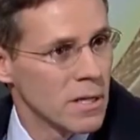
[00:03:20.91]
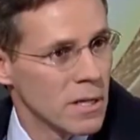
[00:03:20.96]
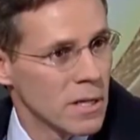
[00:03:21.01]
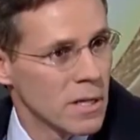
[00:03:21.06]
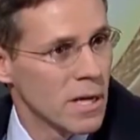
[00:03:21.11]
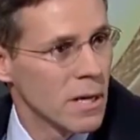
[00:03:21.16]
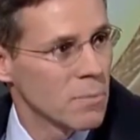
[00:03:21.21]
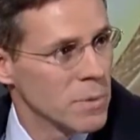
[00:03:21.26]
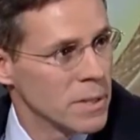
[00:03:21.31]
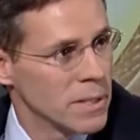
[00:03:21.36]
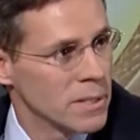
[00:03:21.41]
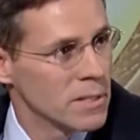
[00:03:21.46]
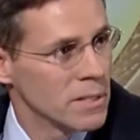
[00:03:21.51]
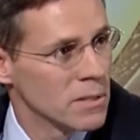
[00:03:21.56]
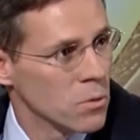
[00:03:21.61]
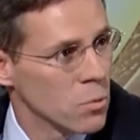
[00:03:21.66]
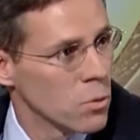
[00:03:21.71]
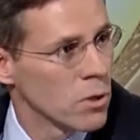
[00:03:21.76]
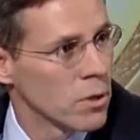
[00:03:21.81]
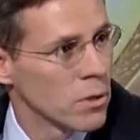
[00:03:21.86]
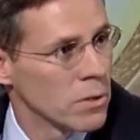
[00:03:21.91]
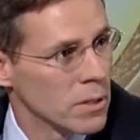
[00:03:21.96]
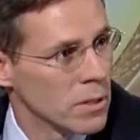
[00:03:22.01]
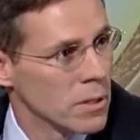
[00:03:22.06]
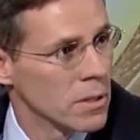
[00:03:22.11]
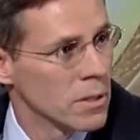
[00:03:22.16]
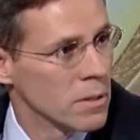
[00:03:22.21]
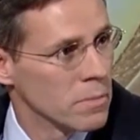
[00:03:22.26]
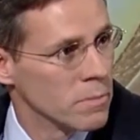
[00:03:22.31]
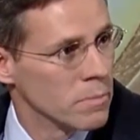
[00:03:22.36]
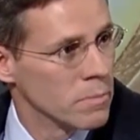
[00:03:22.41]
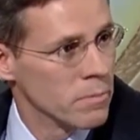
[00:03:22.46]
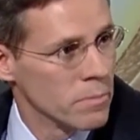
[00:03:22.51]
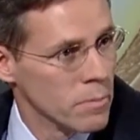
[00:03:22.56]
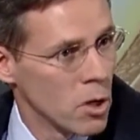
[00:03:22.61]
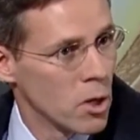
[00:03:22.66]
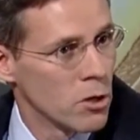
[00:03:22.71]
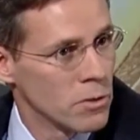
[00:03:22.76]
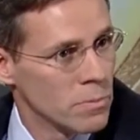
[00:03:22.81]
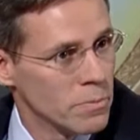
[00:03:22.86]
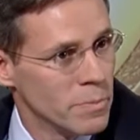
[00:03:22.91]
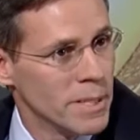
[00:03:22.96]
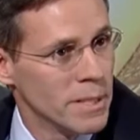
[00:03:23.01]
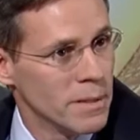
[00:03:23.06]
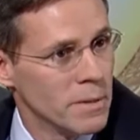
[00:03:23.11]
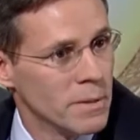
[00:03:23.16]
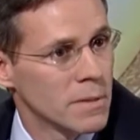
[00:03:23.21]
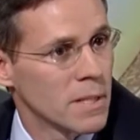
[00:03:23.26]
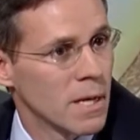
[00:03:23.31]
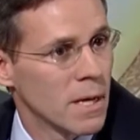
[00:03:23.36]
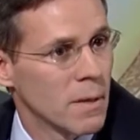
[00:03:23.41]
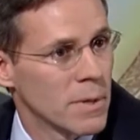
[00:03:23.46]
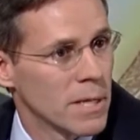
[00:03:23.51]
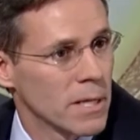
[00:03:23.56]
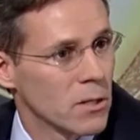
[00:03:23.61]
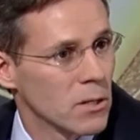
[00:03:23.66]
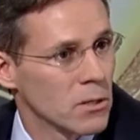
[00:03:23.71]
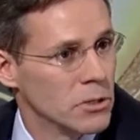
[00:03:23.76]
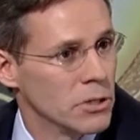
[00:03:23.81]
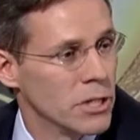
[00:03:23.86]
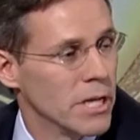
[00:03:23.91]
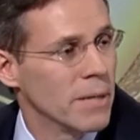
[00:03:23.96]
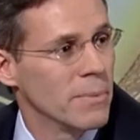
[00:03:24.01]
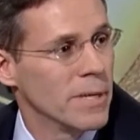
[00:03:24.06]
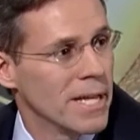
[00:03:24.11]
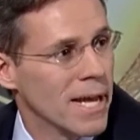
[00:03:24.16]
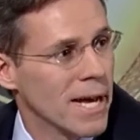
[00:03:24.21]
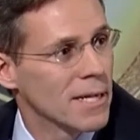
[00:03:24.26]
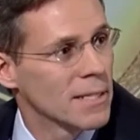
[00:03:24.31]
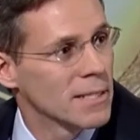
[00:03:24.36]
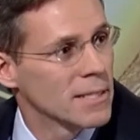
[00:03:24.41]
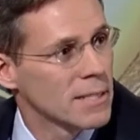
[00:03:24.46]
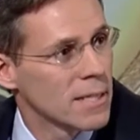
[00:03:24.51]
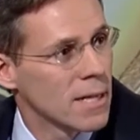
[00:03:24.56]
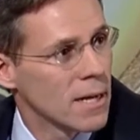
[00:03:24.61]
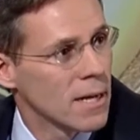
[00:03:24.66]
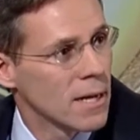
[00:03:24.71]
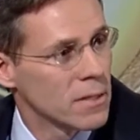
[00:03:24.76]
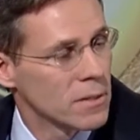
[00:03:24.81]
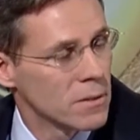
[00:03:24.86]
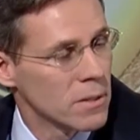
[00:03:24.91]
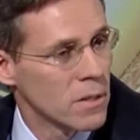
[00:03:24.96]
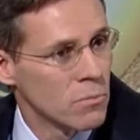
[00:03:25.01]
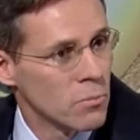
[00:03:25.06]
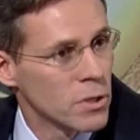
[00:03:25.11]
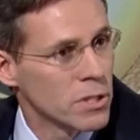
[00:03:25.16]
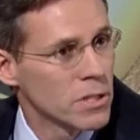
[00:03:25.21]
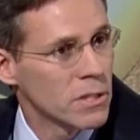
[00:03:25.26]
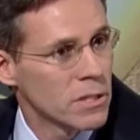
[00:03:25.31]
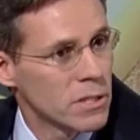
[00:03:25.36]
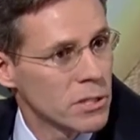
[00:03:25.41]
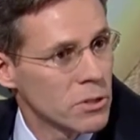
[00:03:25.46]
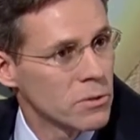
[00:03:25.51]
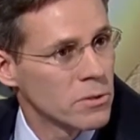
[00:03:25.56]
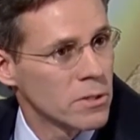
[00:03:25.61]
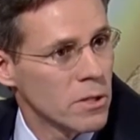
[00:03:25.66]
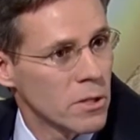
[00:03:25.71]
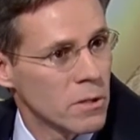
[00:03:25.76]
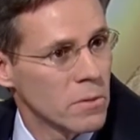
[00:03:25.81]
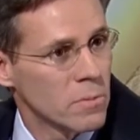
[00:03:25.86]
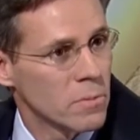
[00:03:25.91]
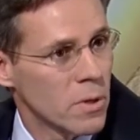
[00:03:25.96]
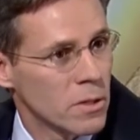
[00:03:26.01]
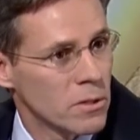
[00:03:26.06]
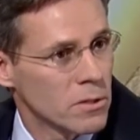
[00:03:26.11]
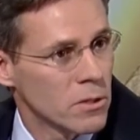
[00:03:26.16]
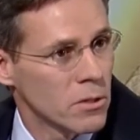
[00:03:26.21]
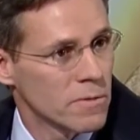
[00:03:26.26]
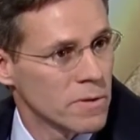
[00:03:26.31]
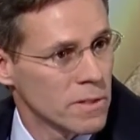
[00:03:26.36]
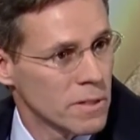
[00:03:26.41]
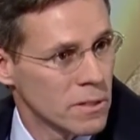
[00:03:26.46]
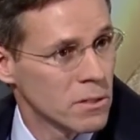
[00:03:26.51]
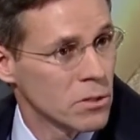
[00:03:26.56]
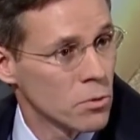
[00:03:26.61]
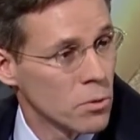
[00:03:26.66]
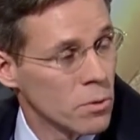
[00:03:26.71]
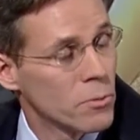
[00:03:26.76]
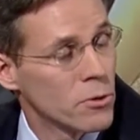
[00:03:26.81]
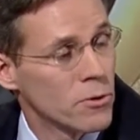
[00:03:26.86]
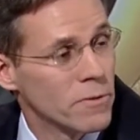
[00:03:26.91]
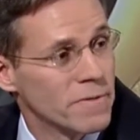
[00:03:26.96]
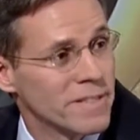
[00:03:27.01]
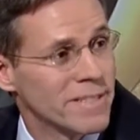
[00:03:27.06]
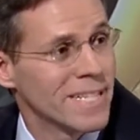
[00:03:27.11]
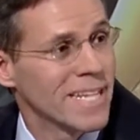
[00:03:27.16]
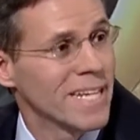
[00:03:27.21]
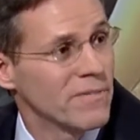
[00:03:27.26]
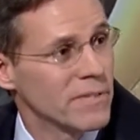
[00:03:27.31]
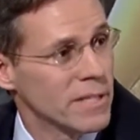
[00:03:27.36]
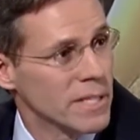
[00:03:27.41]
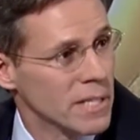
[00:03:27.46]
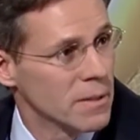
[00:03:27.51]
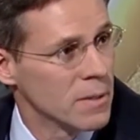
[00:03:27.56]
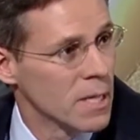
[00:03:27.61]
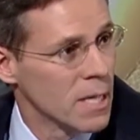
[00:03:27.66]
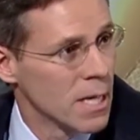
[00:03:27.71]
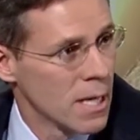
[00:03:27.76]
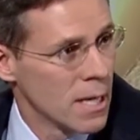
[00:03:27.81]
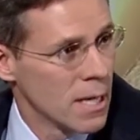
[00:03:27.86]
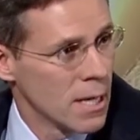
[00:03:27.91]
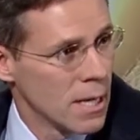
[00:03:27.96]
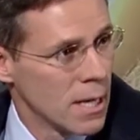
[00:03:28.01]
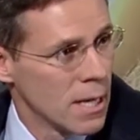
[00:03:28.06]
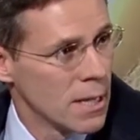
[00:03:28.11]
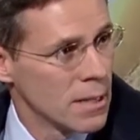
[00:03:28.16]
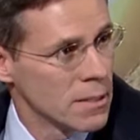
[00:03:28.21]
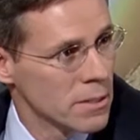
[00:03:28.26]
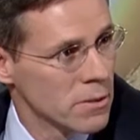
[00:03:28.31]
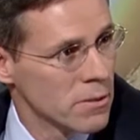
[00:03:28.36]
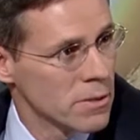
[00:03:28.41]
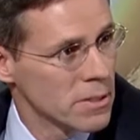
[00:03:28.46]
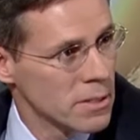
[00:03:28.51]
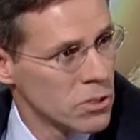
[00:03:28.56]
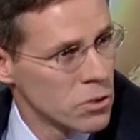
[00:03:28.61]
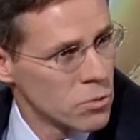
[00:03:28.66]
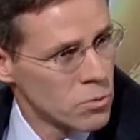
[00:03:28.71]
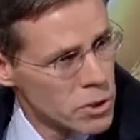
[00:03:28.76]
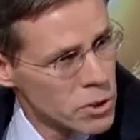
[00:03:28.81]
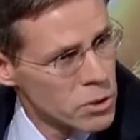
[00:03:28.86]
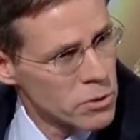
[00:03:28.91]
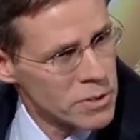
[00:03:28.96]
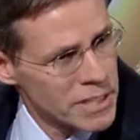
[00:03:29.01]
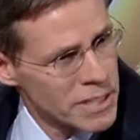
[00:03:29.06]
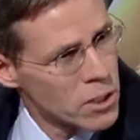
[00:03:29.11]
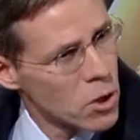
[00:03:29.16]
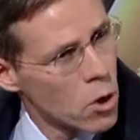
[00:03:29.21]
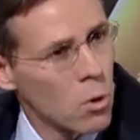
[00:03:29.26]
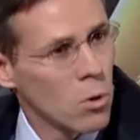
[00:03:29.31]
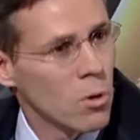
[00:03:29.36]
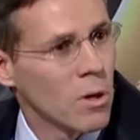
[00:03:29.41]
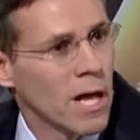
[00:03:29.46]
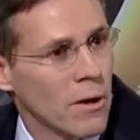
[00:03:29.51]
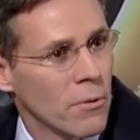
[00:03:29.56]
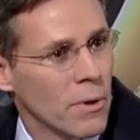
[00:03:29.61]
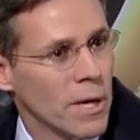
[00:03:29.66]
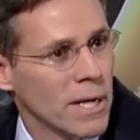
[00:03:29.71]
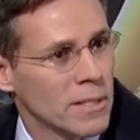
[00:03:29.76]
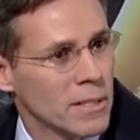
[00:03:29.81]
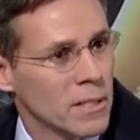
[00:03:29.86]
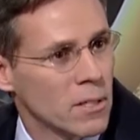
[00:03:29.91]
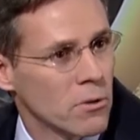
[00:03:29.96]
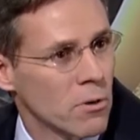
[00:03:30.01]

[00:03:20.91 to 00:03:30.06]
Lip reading: companies in the world, a large meat company called JBS, originally used our services to improve safety. So this is to reduce E. coli rates and